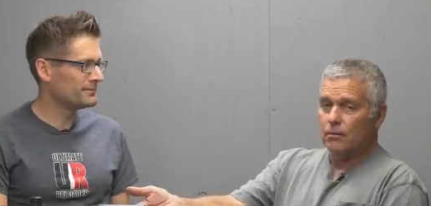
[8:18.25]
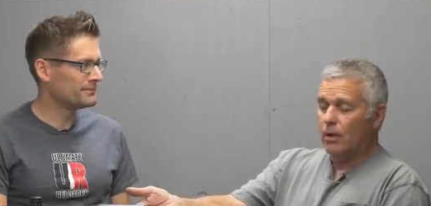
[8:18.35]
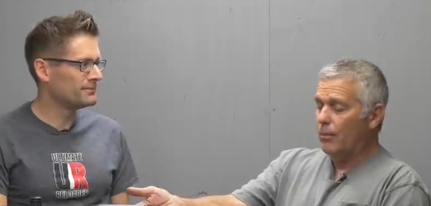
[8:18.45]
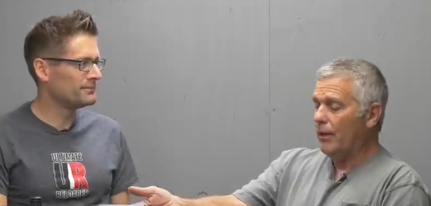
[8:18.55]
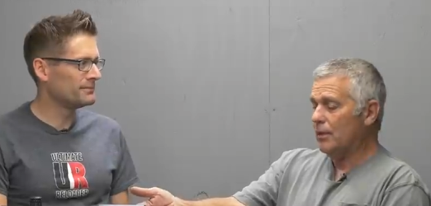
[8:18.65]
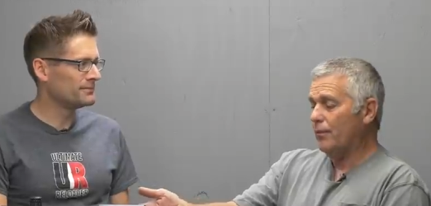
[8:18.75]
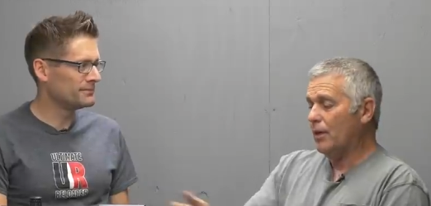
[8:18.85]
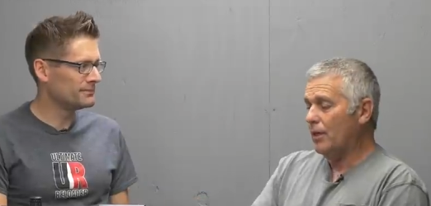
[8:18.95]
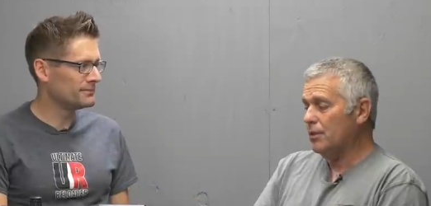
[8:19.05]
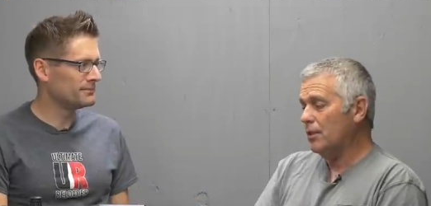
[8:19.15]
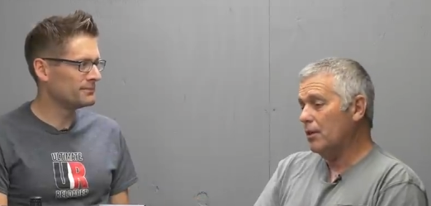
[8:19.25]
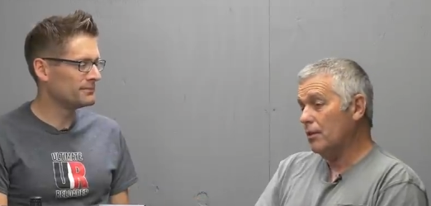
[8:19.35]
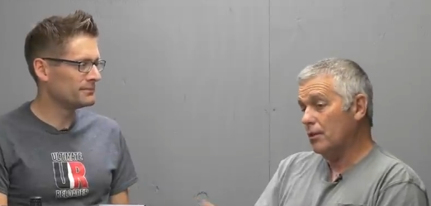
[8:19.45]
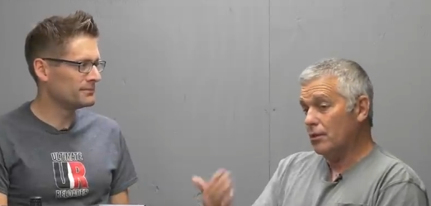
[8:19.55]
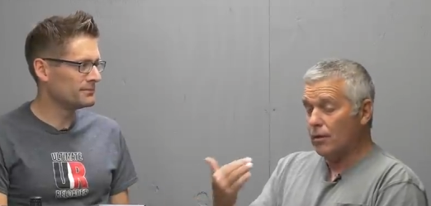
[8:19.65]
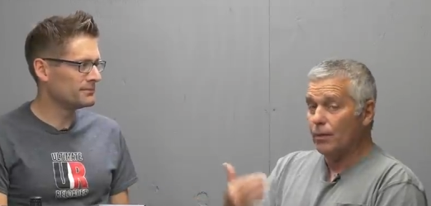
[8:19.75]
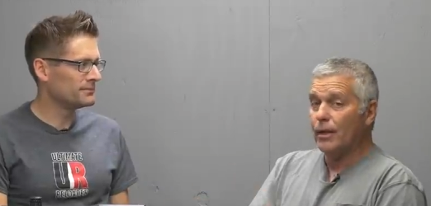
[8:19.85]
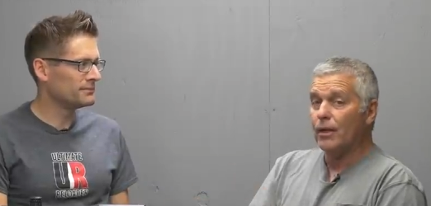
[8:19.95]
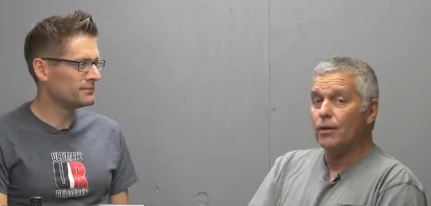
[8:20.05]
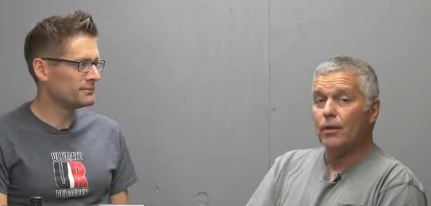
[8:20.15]
Speaker 1: top magnification here, then you drop
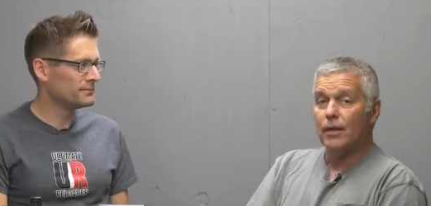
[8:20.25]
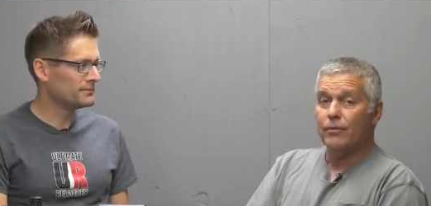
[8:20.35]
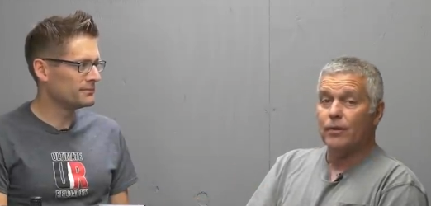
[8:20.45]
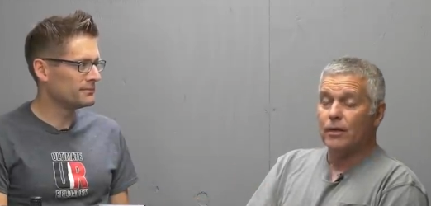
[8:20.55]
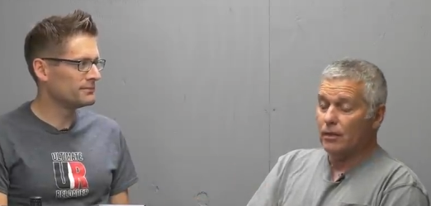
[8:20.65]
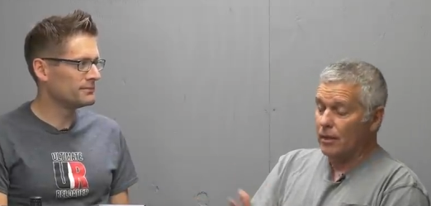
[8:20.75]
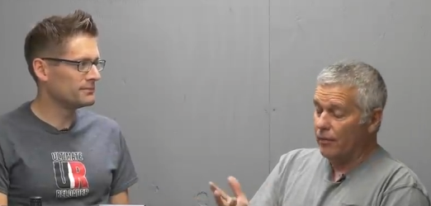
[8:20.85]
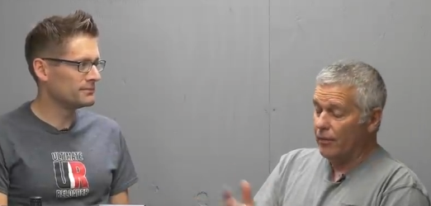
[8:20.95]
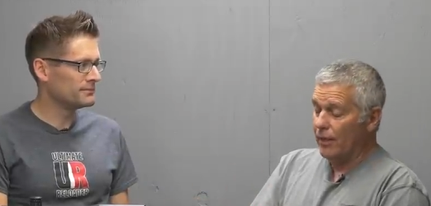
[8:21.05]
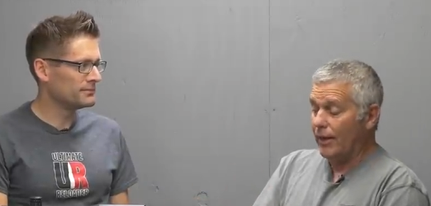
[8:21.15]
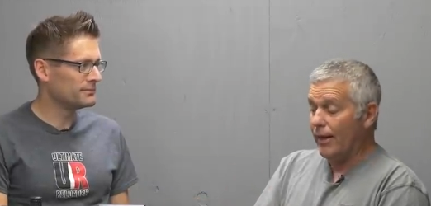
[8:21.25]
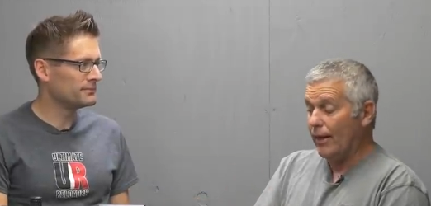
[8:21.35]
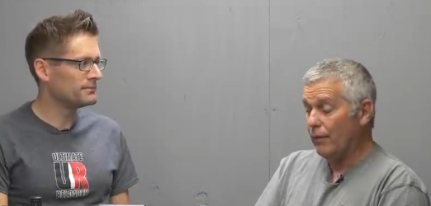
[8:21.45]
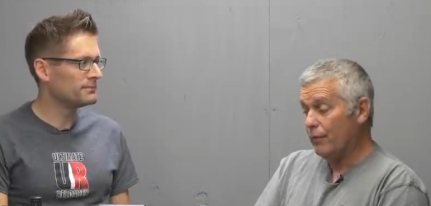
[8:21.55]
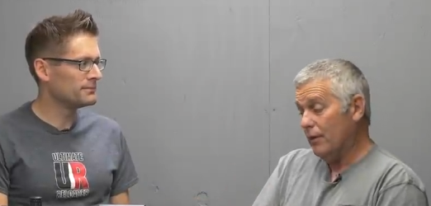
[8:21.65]
down to 11 and cut everything in half.